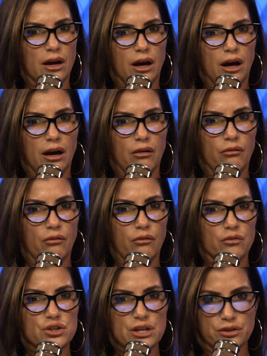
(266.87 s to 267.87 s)
Uh
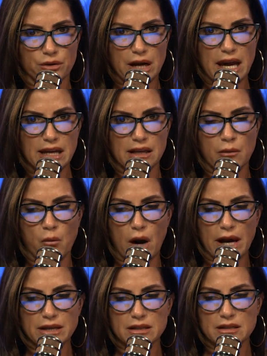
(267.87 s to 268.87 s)
she threw an egg at him.
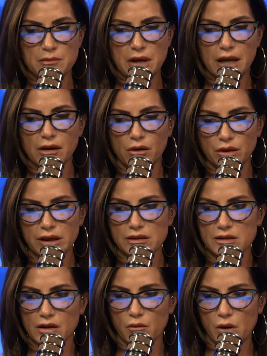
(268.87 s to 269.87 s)
Why does the media only
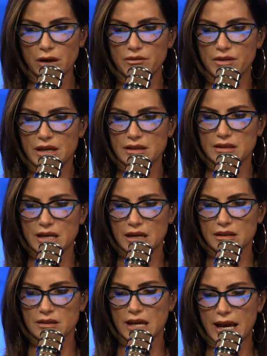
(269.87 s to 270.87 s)
consider one of these
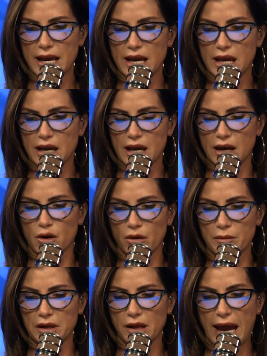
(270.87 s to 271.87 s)
things a, a
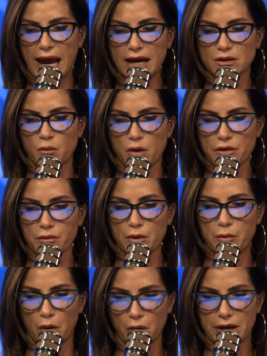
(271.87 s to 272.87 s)
criminal act worth
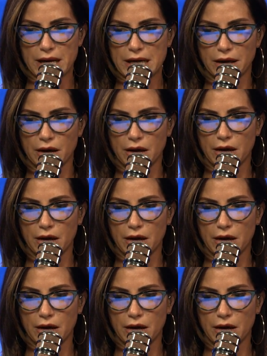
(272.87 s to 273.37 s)
reporting?